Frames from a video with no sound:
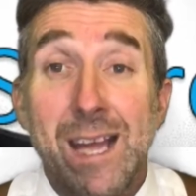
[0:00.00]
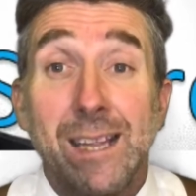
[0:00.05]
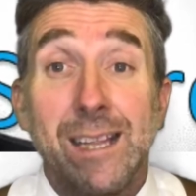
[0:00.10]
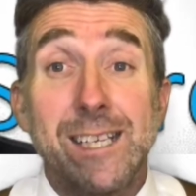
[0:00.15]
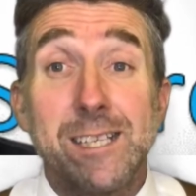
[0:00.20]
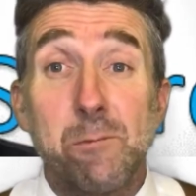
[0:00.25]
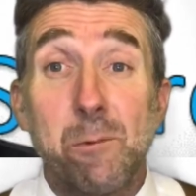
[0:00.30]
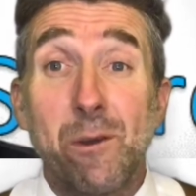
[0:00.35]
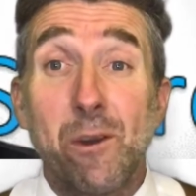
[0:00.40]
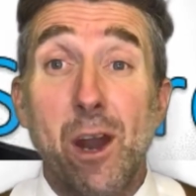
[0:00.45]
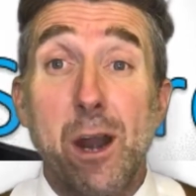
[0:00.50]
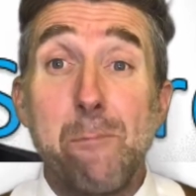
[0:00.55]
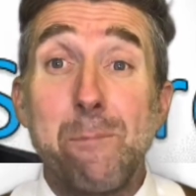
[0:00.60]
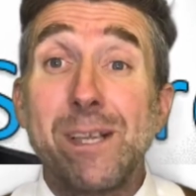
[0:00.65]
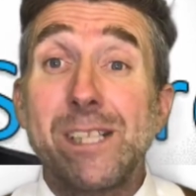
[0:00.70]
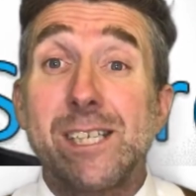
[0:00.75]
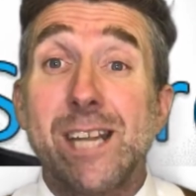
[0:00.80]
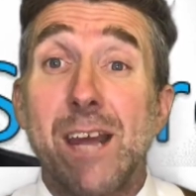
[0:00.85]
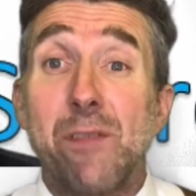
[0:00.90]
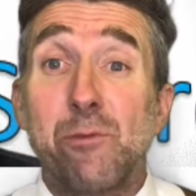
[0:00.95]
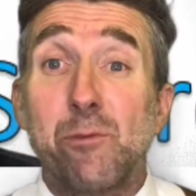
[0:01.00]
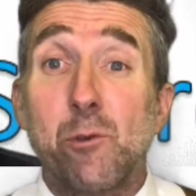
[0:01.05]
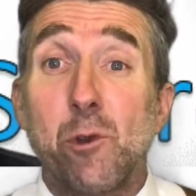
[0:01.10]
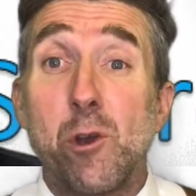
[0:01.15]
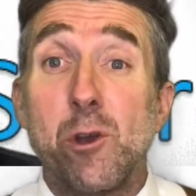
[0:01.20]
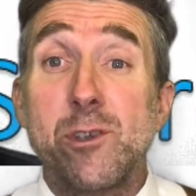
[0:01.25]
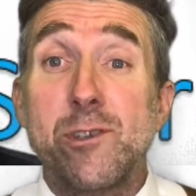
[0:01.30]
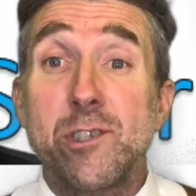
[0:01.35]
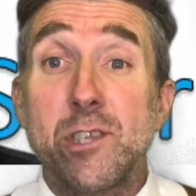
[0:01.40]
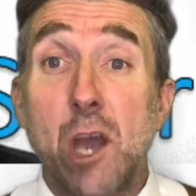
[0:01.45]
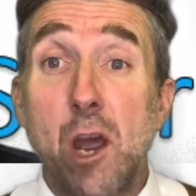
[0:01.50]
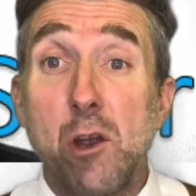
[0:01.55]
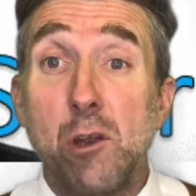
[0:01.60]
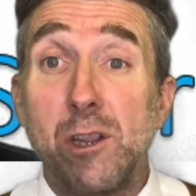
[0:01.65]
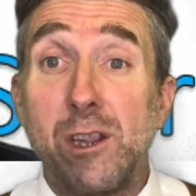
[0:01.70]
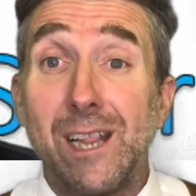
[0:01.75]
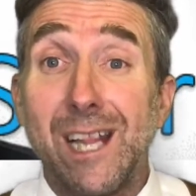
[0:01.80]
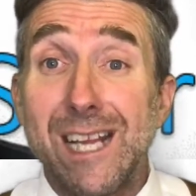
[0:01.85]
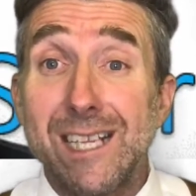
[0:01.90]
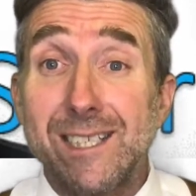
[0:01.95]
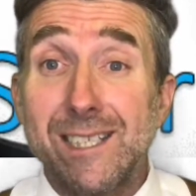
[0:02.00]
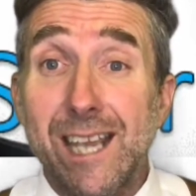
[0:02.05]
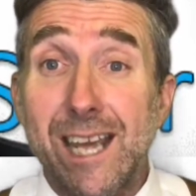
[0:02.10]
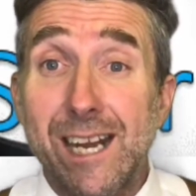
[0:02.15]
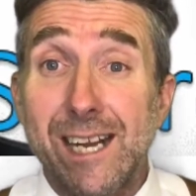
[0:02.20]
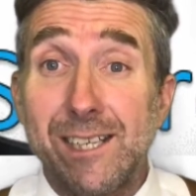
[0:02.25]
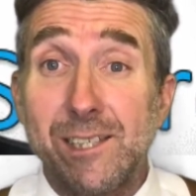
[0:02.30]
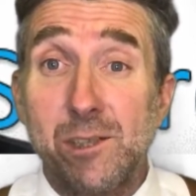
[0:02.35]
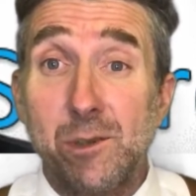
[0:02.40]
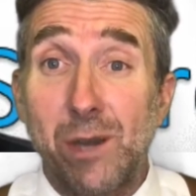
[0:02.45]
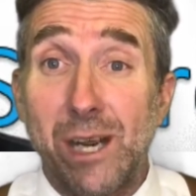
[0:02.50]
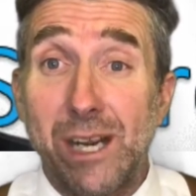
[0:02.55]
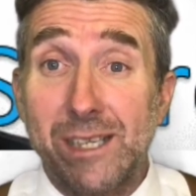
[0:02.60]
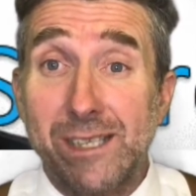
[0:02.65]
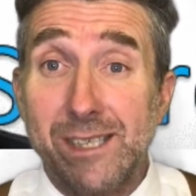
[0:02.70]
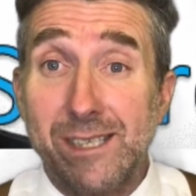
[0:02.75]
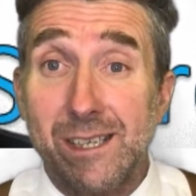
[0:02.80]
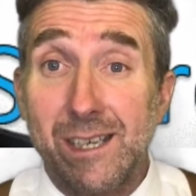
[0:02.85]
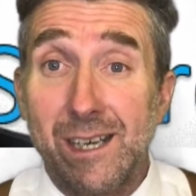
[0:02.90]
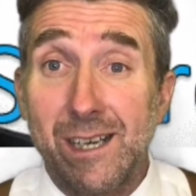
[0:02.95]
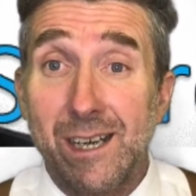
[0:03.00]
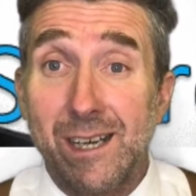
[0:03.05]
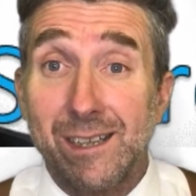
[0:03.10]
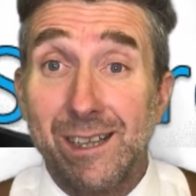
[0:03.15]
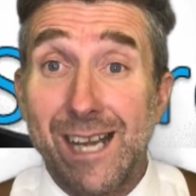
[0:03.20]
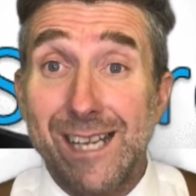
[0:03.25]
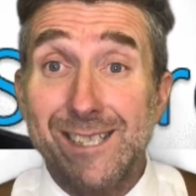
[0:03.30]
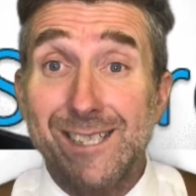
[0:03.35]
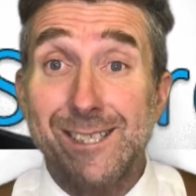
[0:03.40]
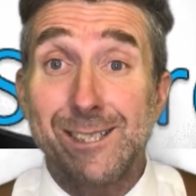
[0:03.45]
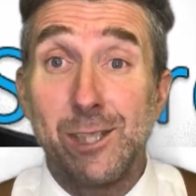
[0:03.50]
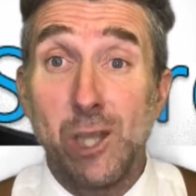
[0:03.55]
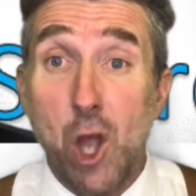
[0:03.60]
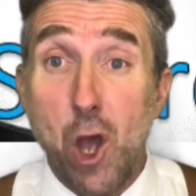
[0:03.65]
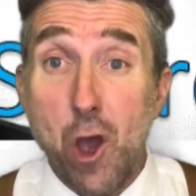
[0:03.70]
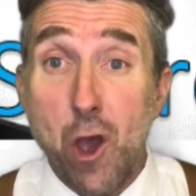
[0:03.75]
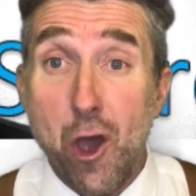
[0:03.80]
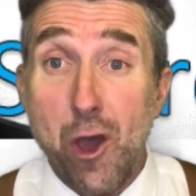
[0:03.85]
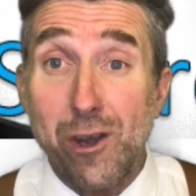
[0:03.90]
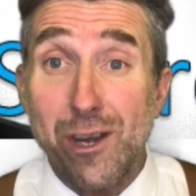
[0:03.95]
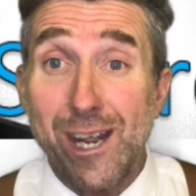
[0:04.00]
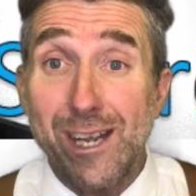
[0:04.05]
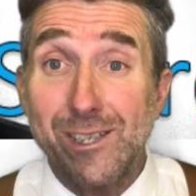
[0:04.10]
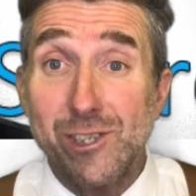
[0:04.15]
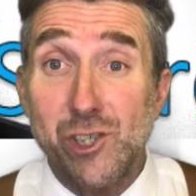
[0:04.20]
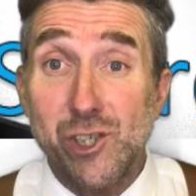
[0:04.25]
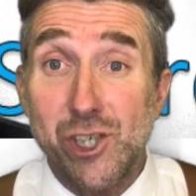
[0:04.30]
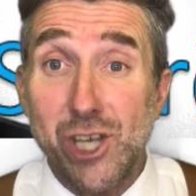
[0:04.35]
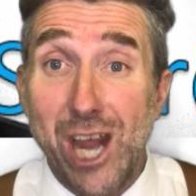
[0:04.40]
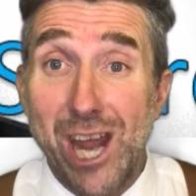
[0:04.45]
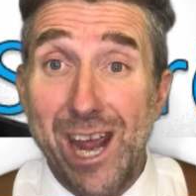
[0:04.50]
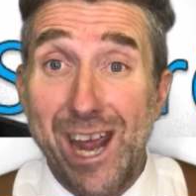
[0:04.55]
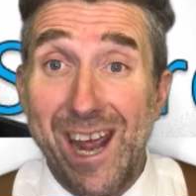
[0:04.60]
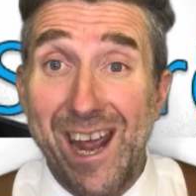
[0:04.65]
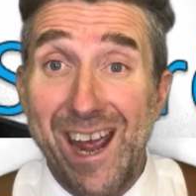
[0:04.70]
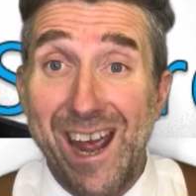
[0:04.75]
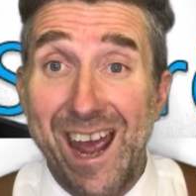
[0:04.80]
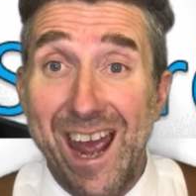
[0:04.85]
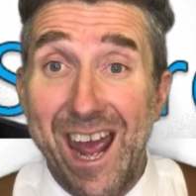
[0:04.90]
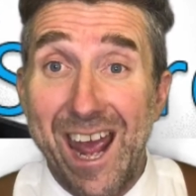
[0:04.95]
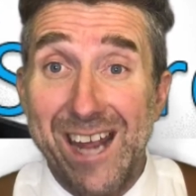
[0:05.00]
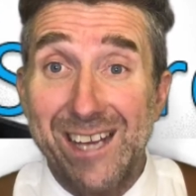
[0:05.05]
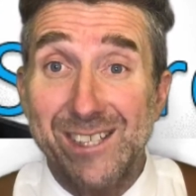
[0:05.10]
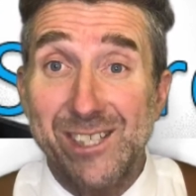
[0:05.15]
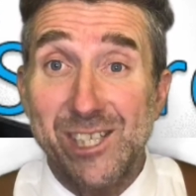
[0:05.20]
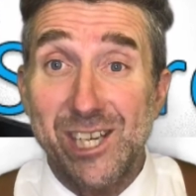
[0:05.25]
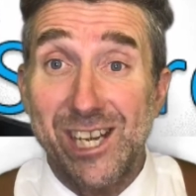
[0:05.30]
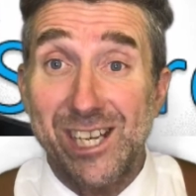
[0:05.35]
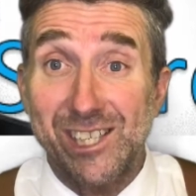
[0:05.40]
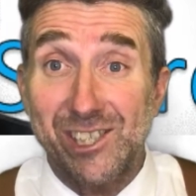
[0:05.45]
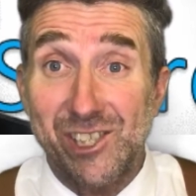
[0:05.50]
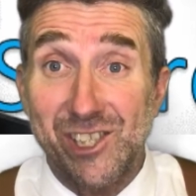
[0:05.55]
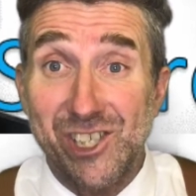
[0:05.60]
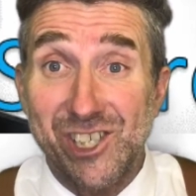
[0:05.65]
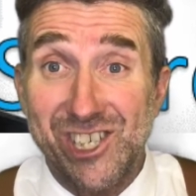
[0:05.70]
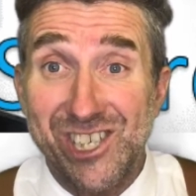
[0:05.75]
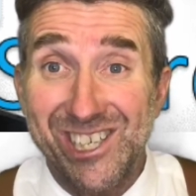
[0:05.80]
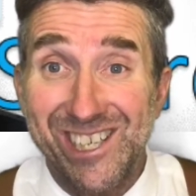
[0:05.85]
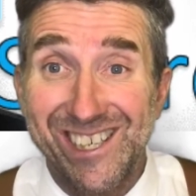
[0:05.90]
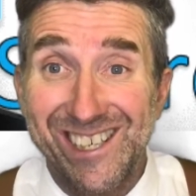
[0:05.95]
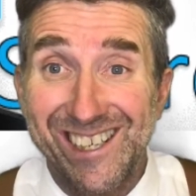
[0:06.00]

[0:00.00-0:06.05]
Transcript: Listen, we've got a bit to get through, so let's get into it. Let's learn, share, and teach.